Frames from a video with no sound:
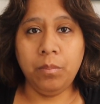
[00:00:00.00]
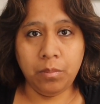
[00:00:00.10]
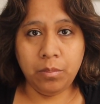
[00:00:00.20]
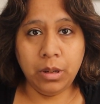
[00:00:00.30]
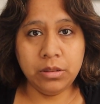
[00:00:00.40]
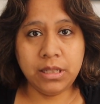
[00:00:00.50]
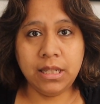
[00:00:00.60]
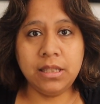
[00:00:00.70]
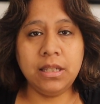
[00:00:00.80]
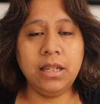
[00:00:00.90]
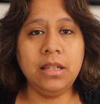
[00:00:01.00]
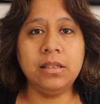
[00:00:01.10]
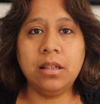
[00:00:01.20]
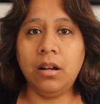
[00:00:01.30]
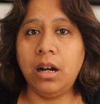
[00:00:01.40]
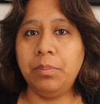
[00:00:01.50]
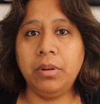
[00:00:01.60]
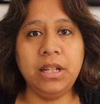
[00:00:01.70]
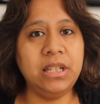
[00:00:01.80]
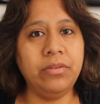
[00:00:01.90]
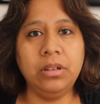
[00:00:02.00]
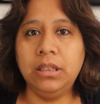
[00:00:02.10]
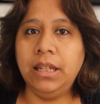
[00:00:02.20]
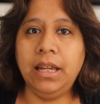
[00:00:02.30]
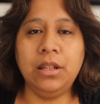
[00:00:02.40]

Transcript: Most TCs operate differently